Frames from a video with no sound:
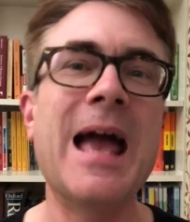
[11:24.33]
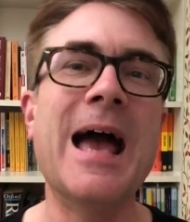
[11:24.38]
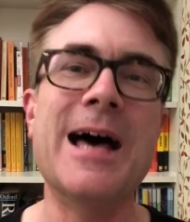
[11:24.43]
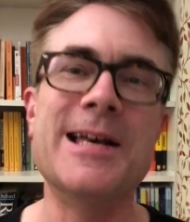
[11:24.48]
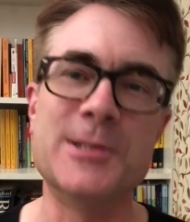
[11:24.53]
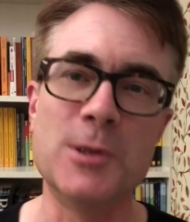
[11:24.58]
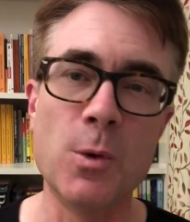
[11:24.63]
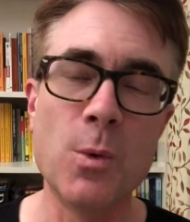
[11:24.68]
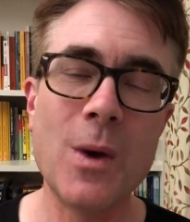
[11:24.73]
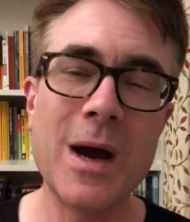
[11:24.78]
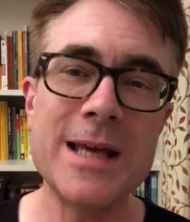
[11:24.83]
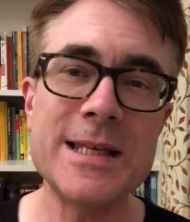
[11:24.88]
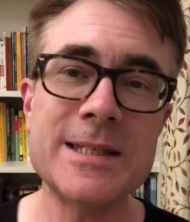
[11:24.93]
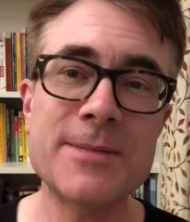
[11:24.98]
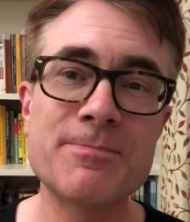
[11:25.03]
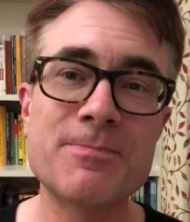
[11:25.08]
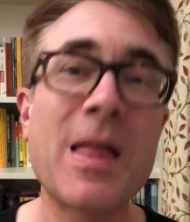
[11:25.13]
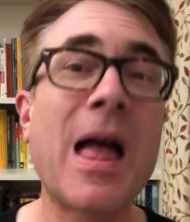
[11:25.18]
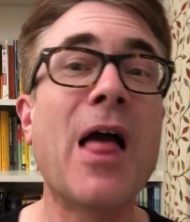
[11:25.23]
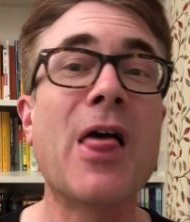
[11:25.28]
As always,
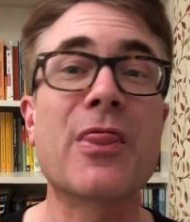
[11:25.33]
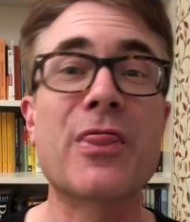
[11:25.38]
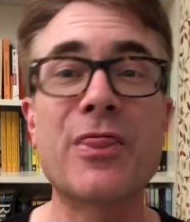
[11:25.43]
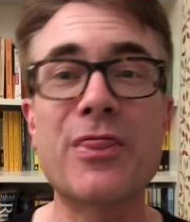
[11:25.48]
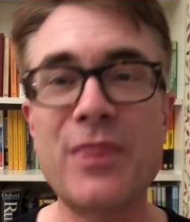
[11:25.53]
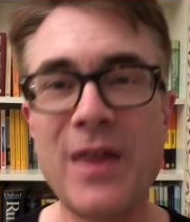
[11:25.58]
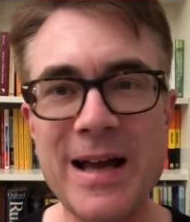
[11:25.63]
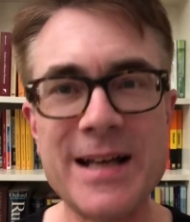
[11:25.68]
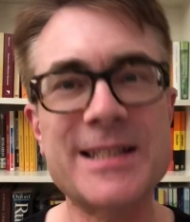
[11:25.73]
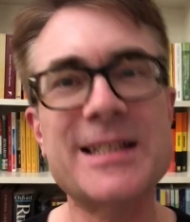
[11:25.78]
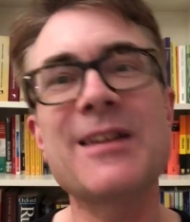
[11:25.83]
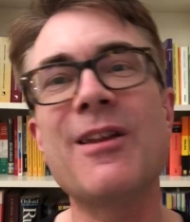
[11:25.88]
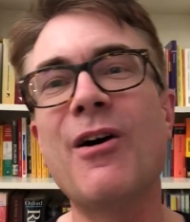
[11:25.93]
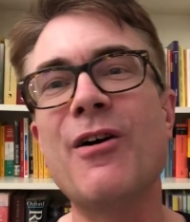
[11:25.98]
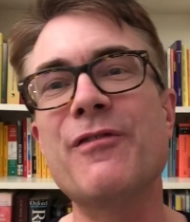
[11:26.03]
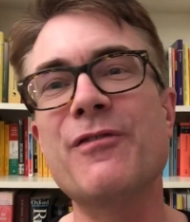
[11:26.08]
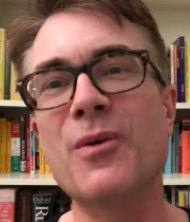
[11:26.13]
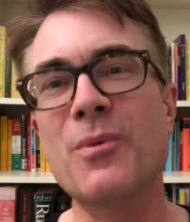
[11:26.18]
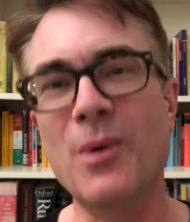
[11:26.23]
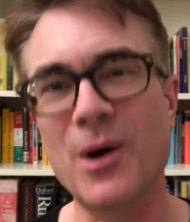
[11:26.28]
thanks a
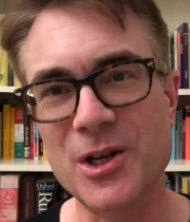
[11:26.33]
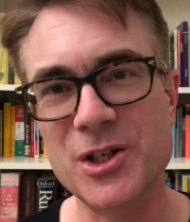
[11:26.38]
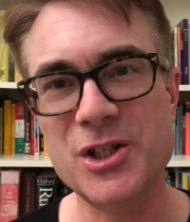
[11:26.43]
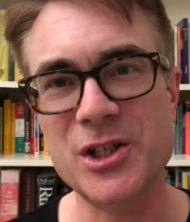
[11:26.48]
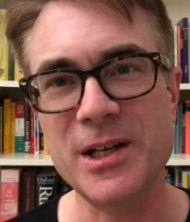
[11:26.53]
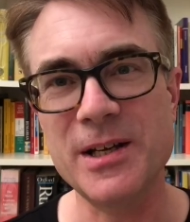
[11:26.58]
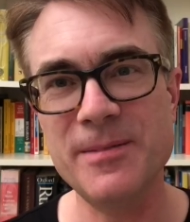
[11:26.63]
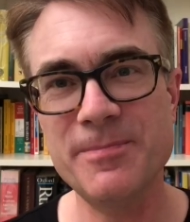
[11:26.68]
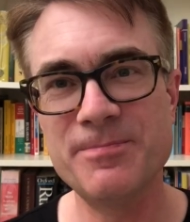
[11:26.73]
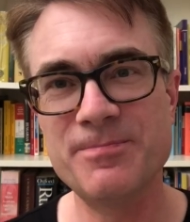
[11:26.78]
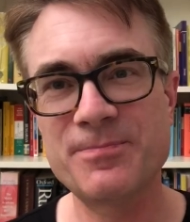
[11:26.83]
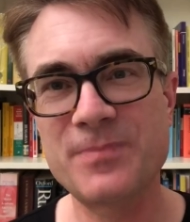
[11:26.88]
lot for watching.